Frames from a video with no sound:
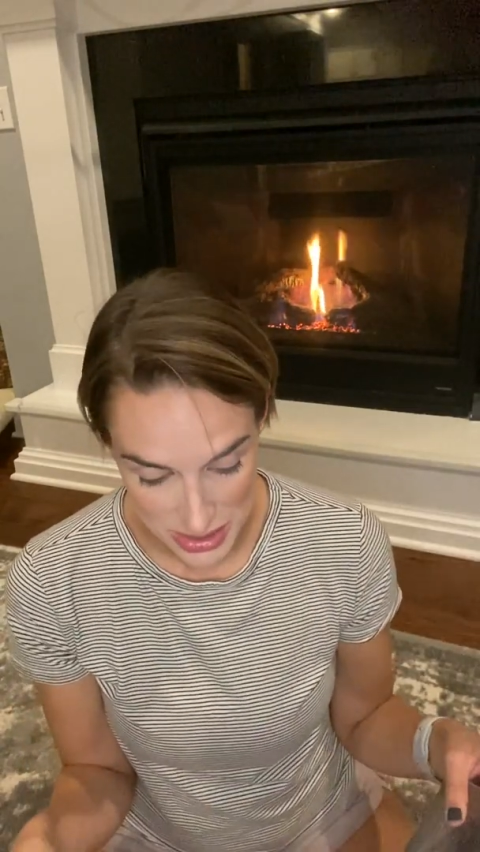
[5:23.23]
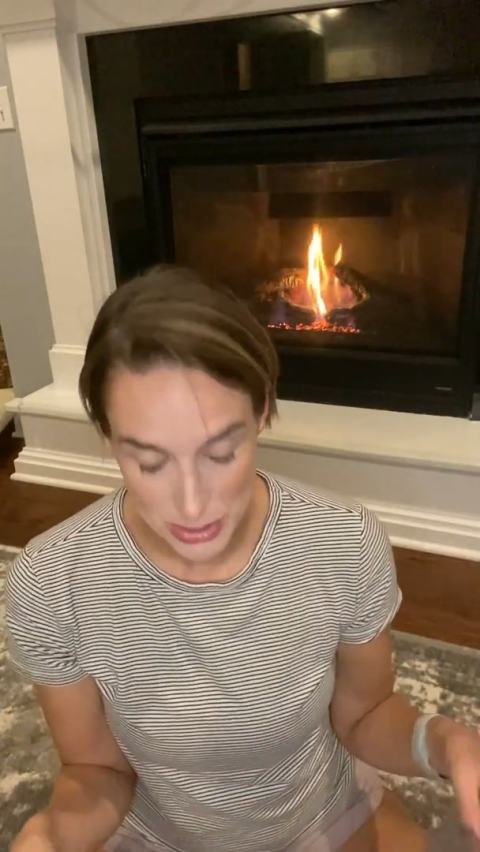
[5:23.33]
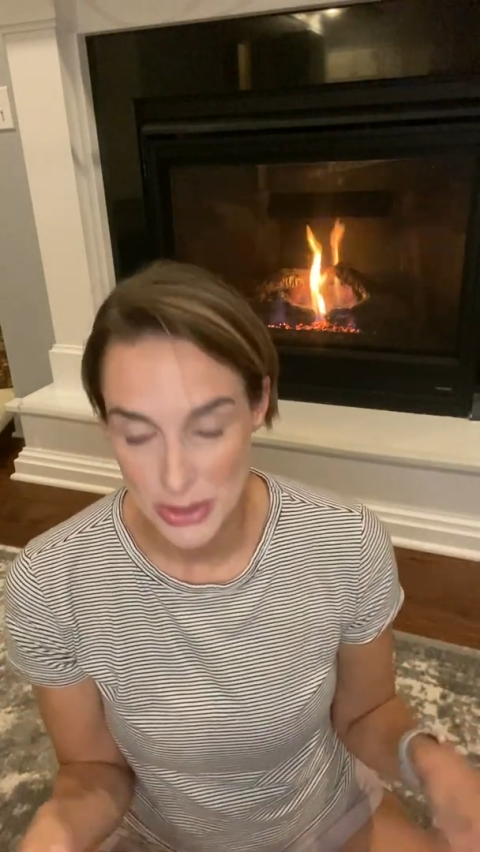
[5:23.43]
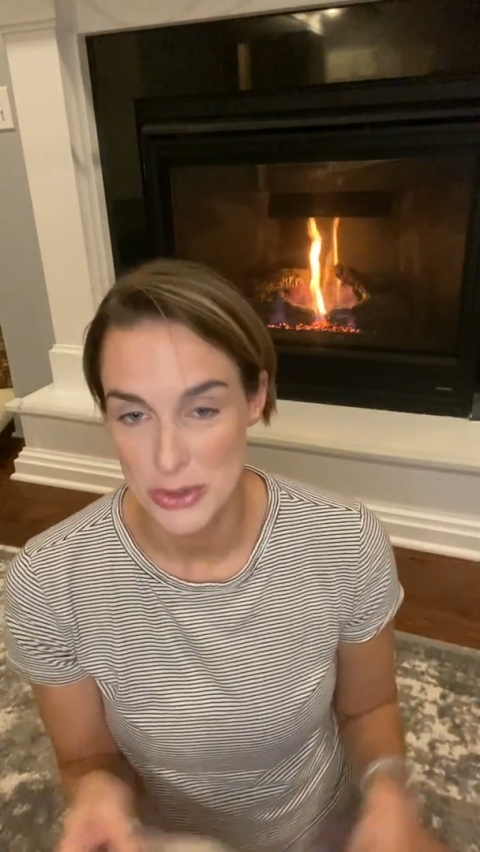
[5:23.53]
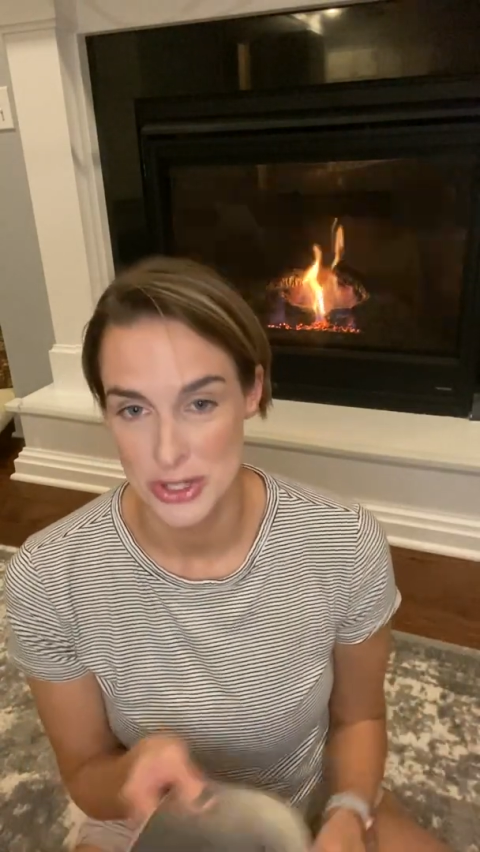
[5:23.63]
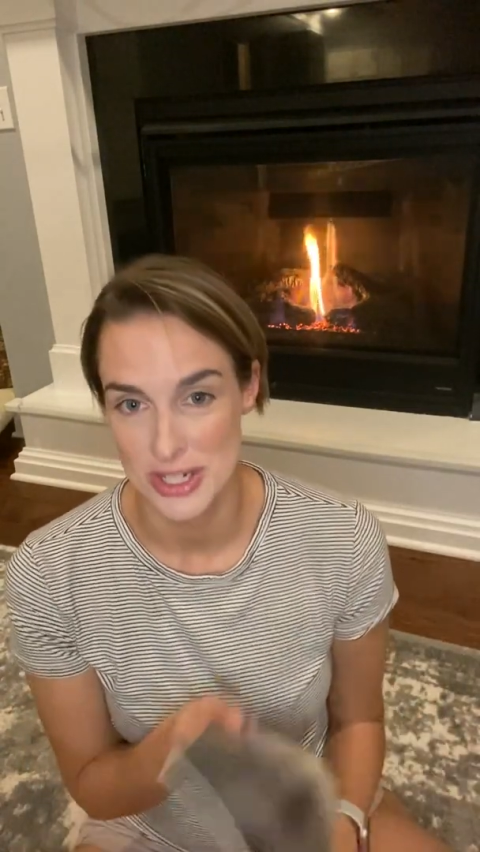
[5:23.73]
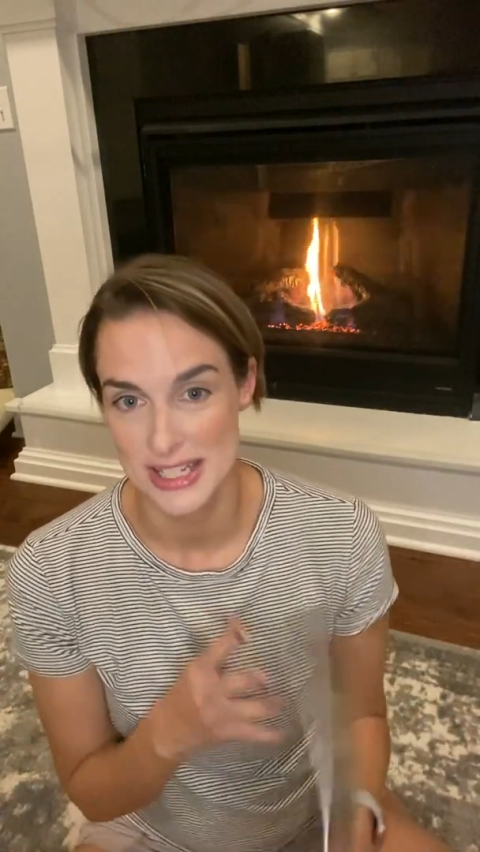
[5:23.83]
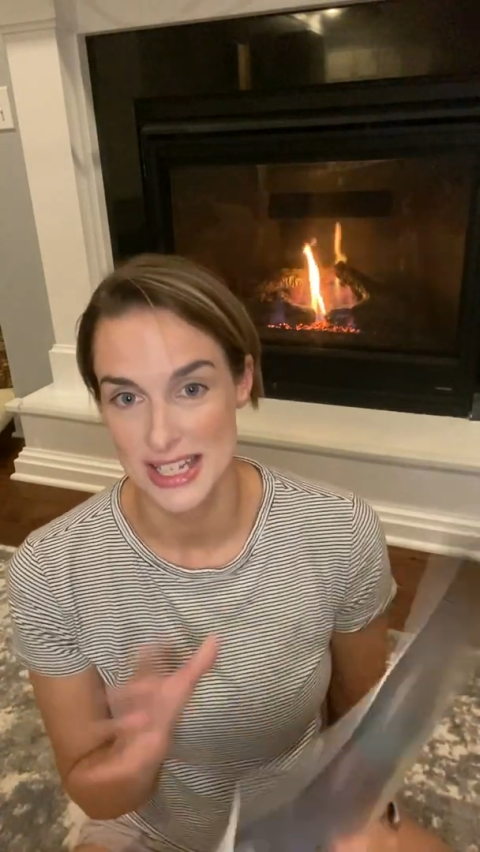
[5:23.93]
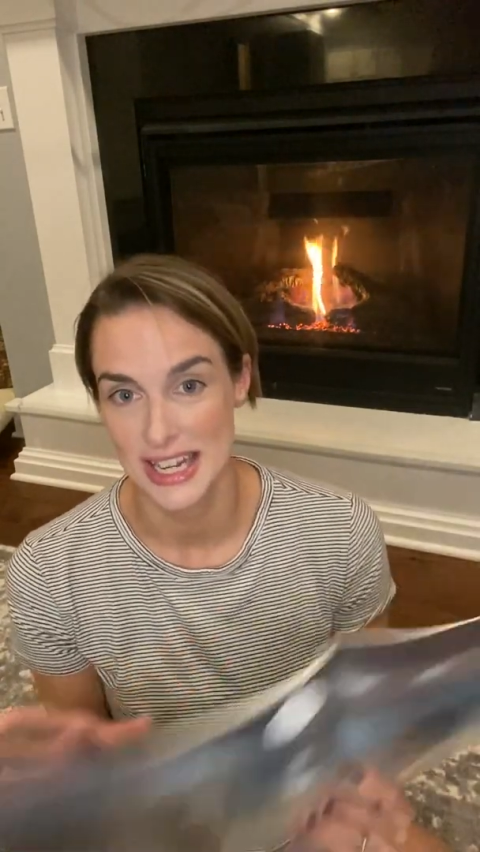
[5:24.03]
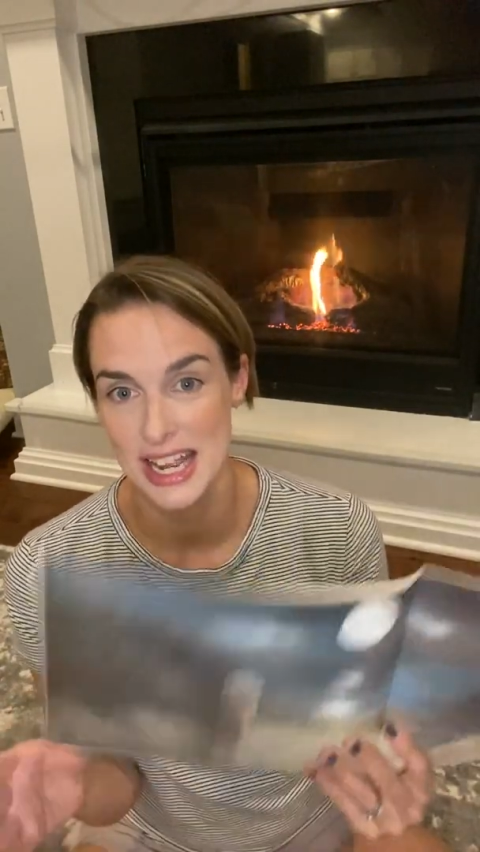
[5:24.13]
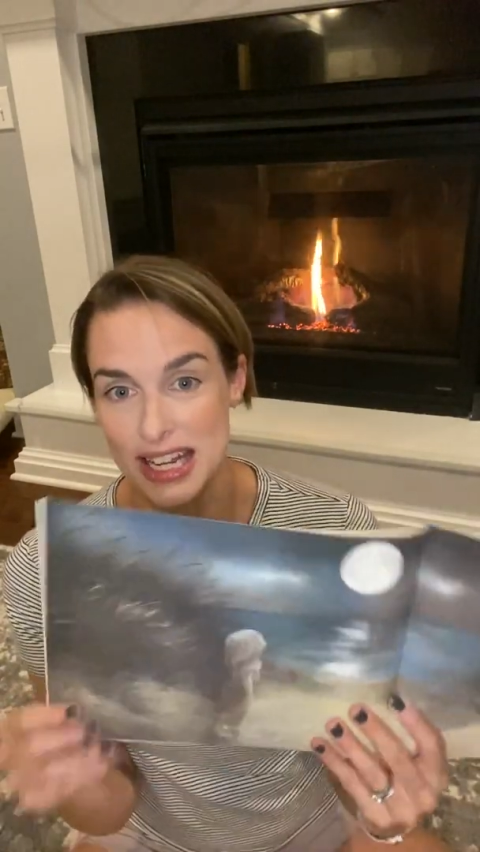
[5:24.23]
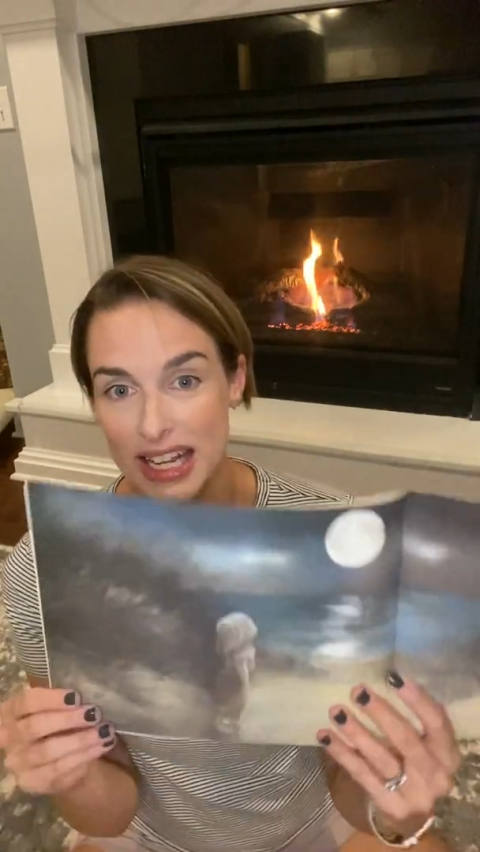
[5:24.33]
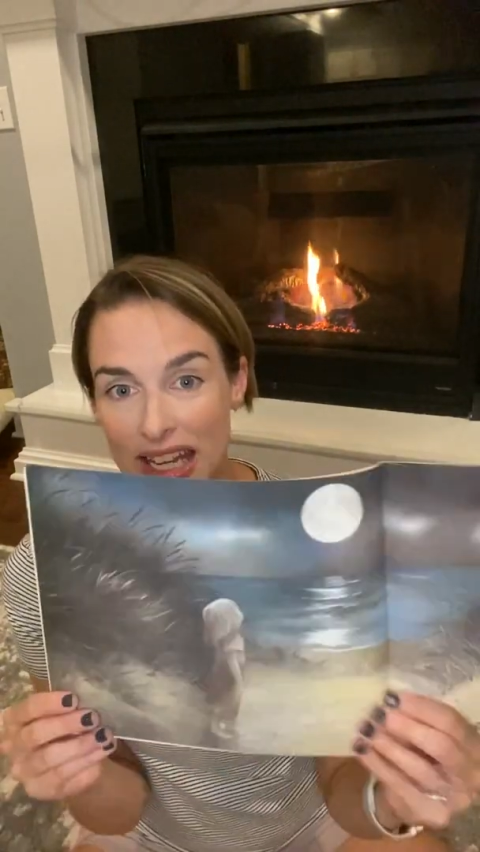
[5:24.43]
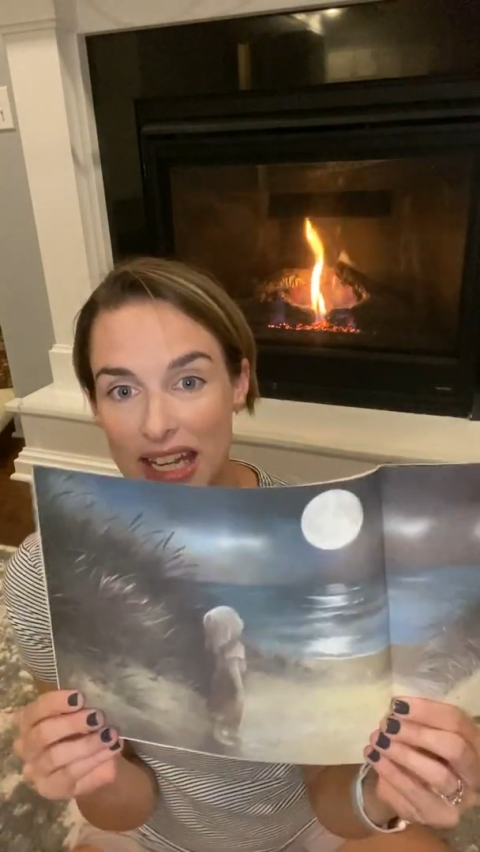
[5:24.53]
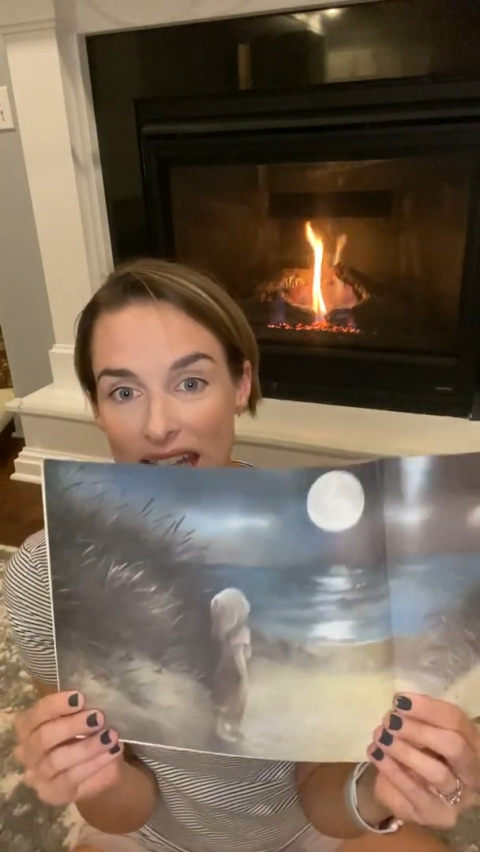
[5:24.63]
what the ocean is like at
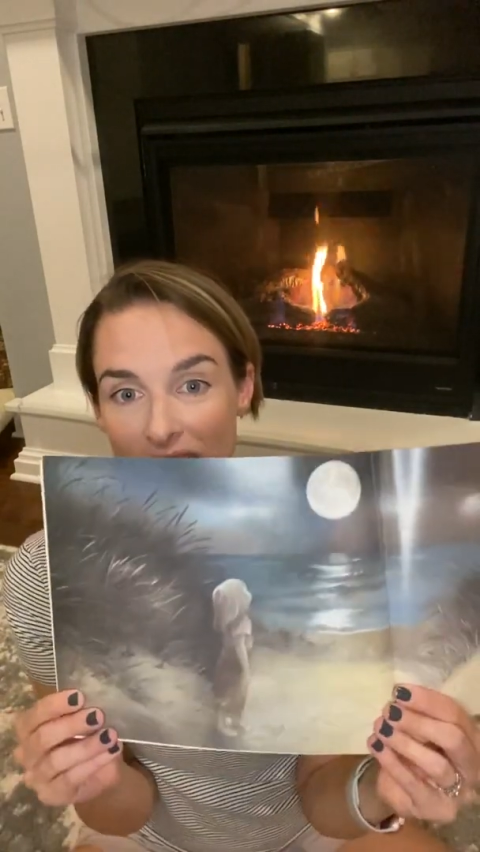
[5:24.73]
night.